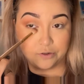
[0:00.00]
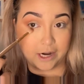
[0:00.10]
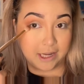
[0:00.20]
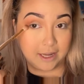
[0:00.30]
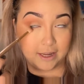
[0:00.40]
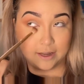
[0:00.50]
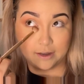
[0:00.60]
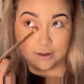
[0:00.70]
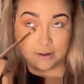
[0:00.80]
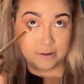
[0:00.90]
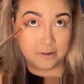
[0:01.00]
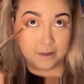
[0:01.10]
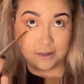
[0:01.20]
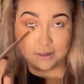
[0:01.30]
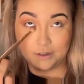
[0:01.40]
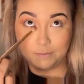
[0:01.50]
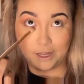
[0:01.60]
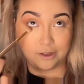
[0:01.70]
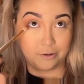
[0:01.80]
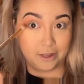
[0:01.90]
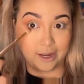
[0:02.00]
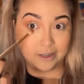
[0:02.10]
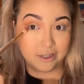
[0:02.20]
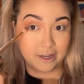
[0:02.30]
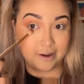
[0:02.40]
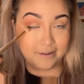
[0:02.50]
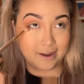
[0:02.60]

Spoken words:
dragging it into my lower lash line.